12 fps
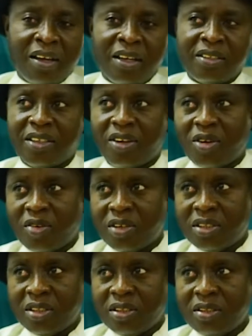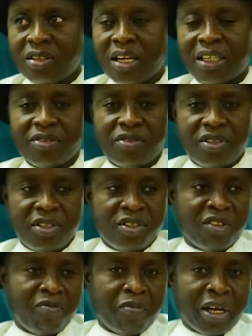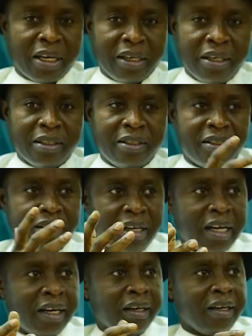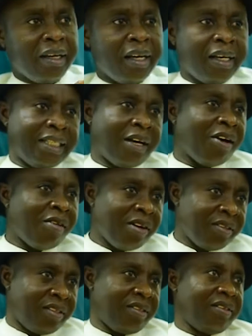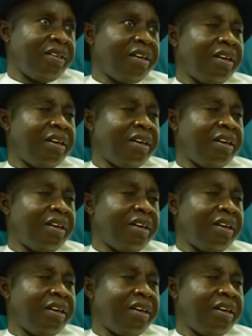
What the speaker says: insecurity, the activities of bandits and terrorists